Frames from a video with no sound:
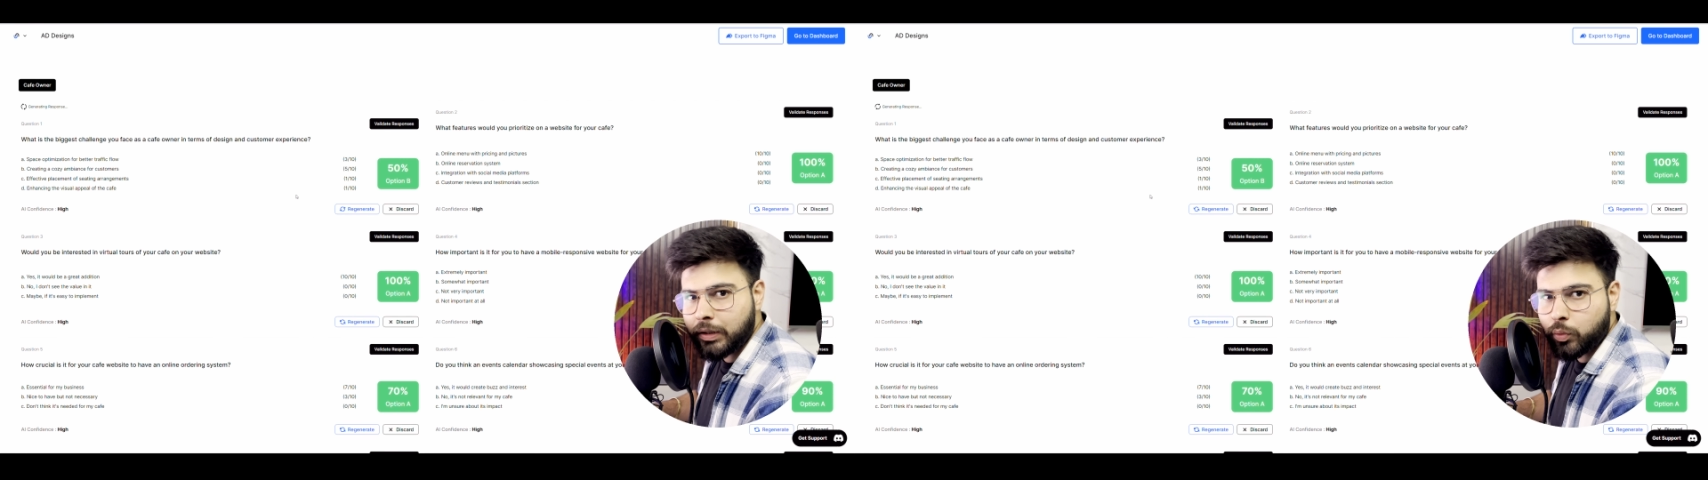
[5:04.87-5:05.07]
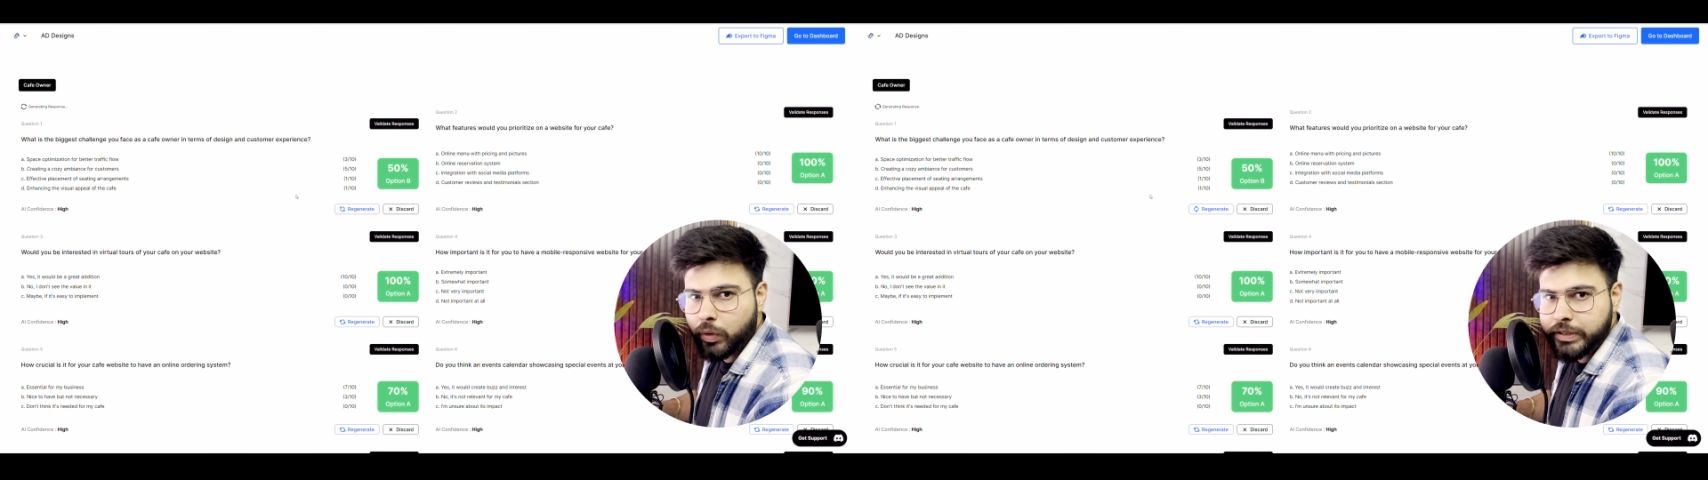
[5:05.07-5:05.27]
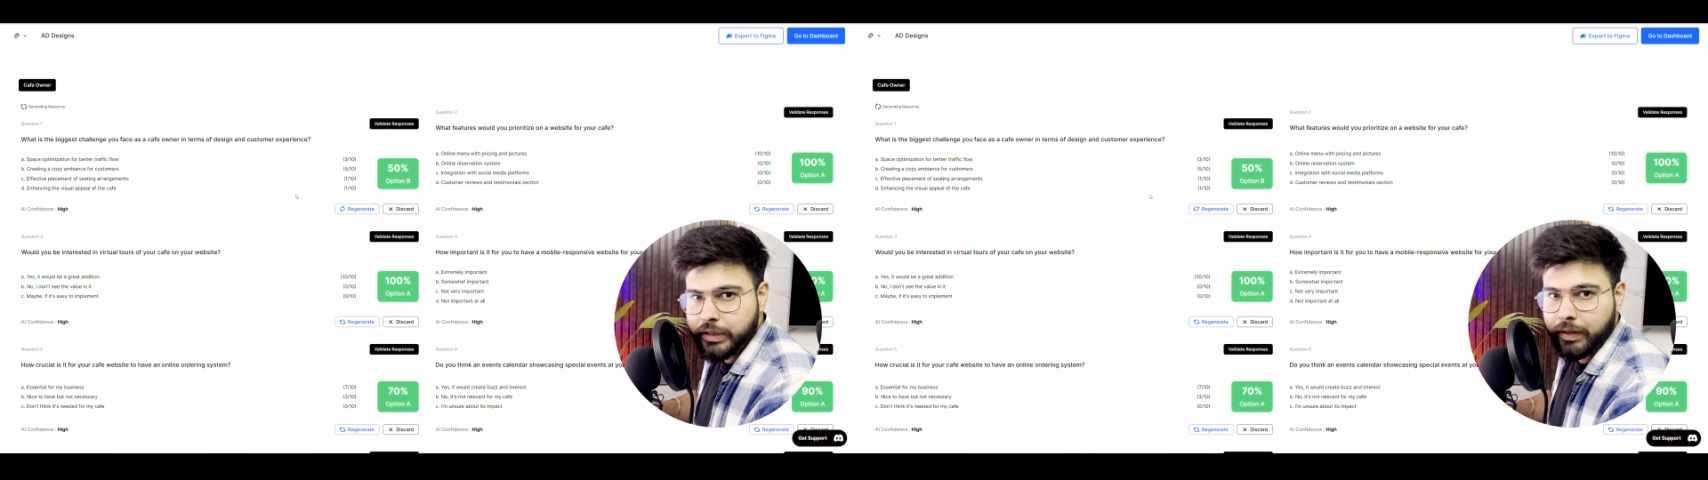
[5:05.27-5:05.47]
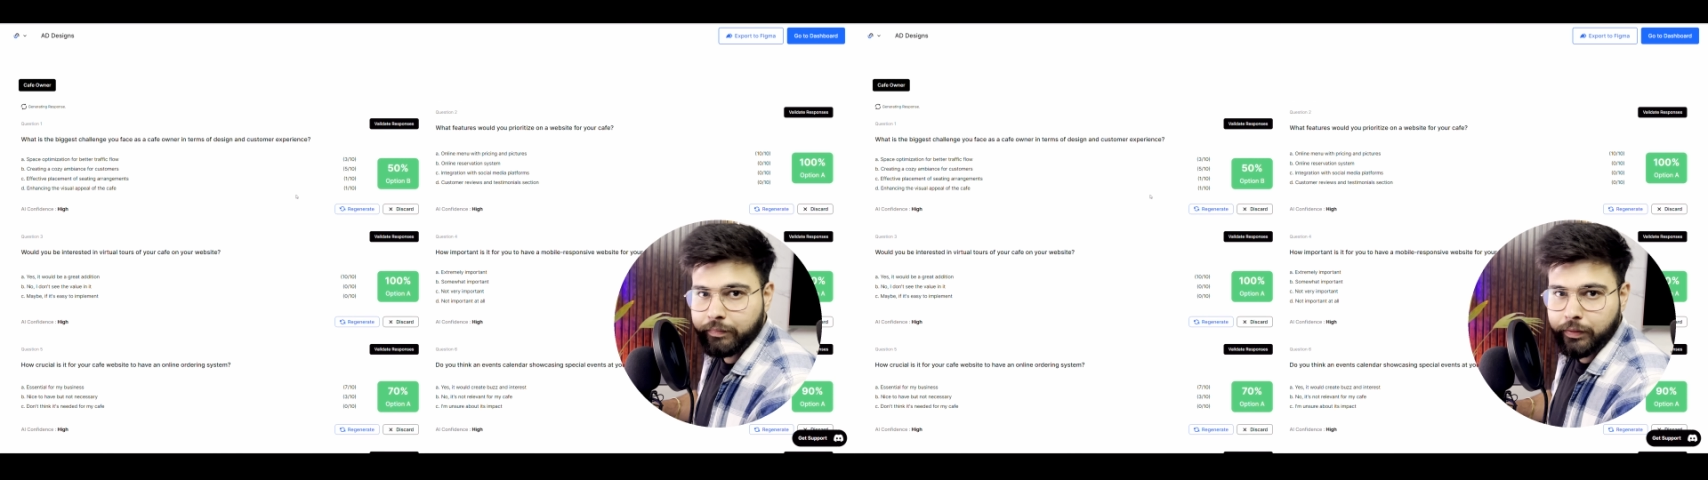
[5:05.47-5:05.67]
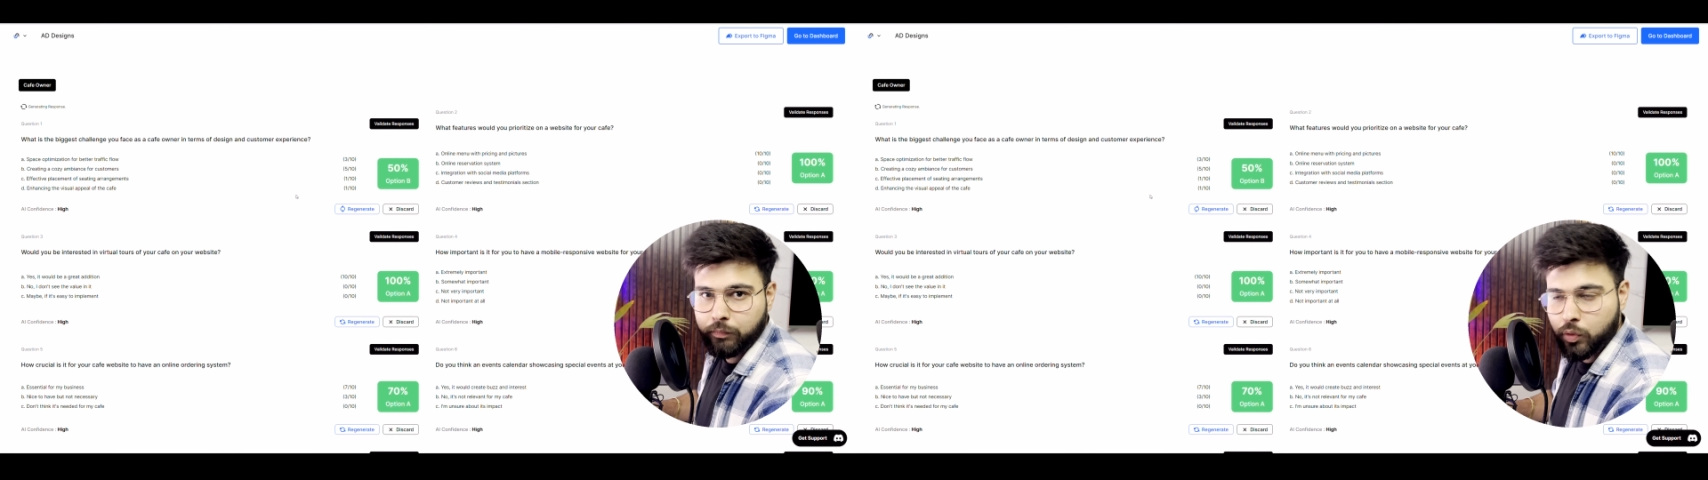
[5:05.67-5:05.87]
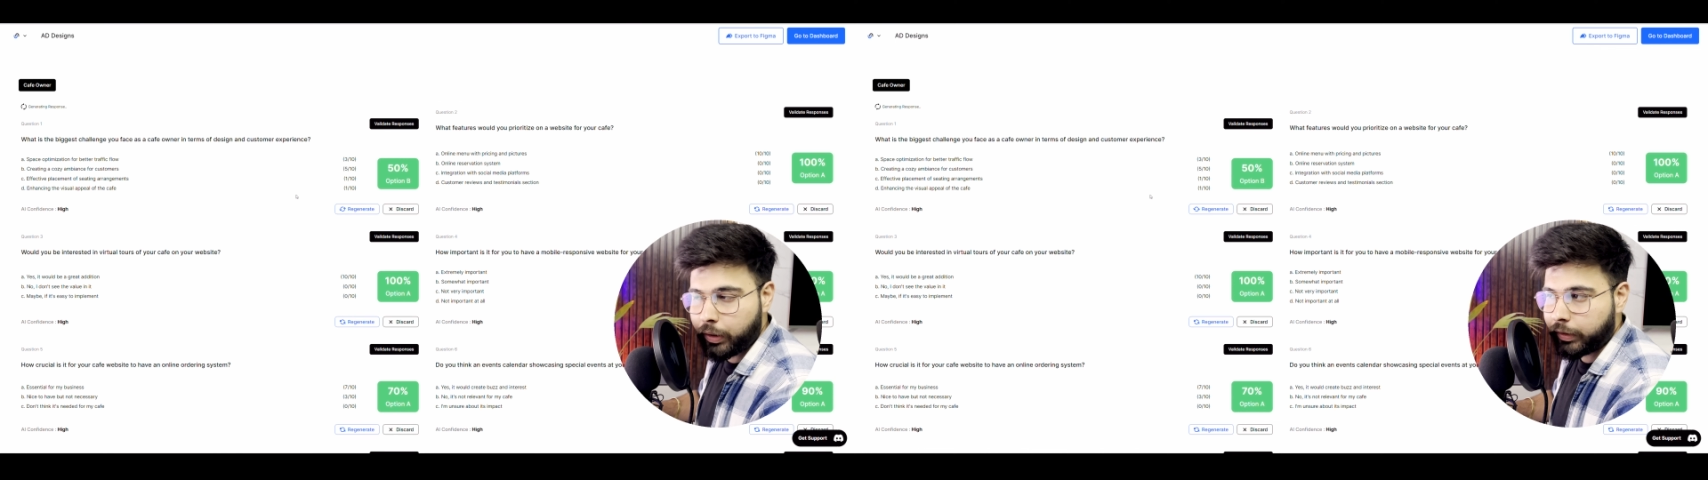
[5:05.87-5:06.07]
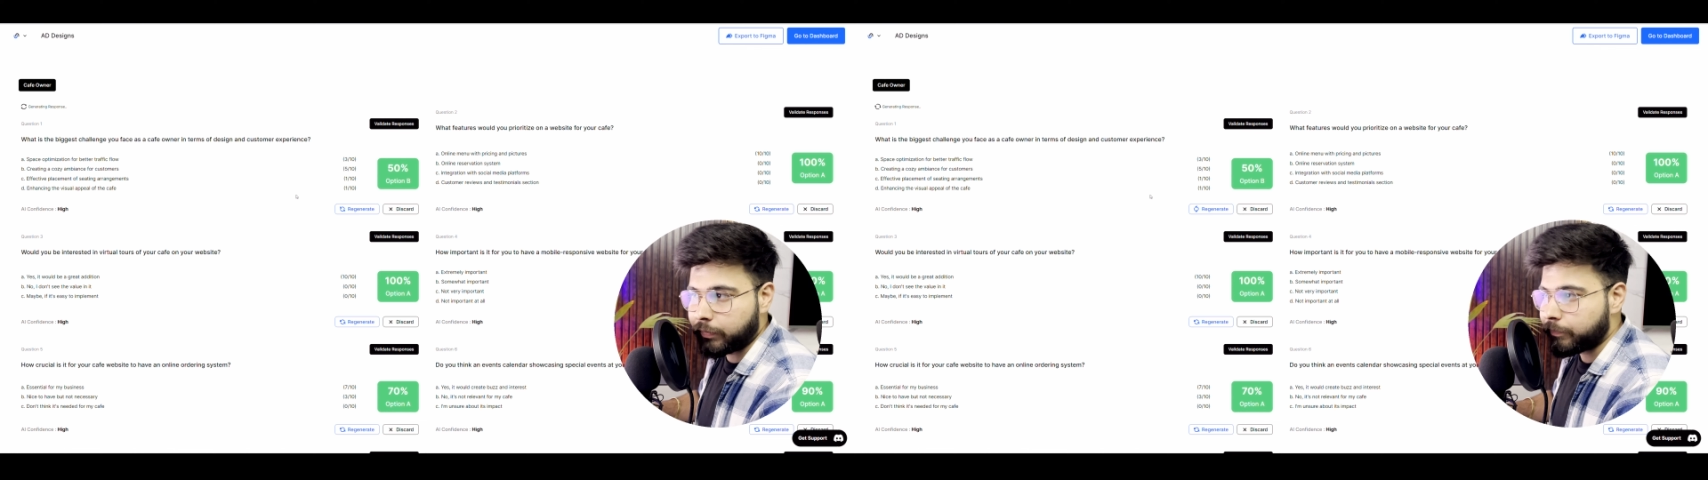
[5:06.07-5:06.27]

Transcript: question if I want.